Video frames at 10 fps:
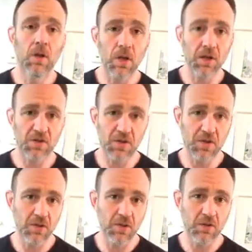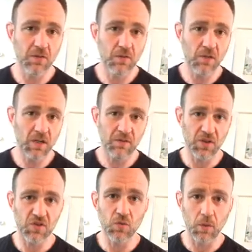not just kind of
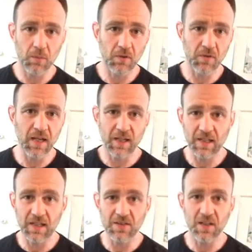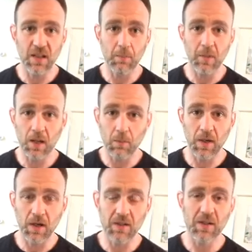an assortment of techniques that they may or
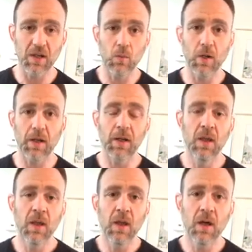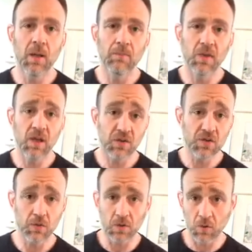may not take away. And
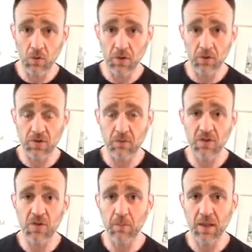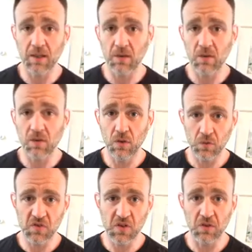also the goal there is always to make
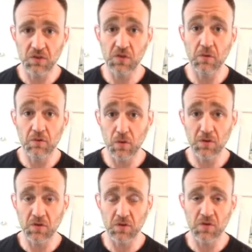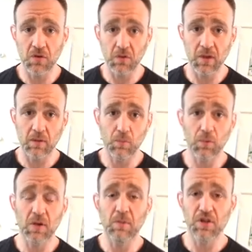those skills universal, so that
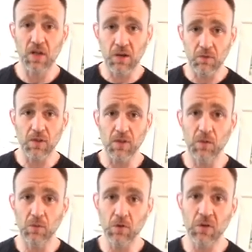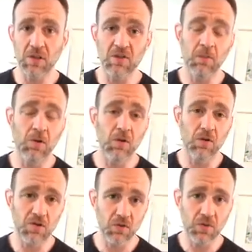pretty much everything you learn at the
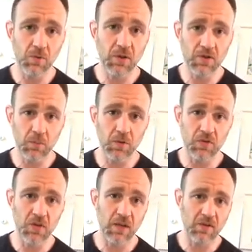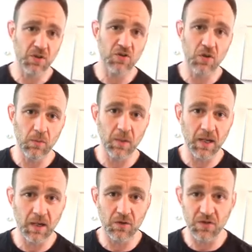seminar is usable, as opposed to having to cherry
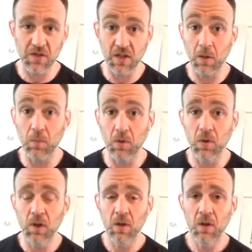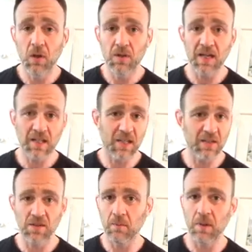pick out just a couple
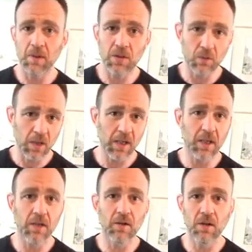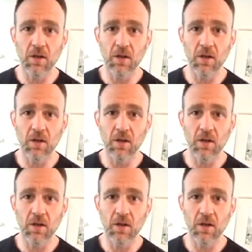techniques that maybe you like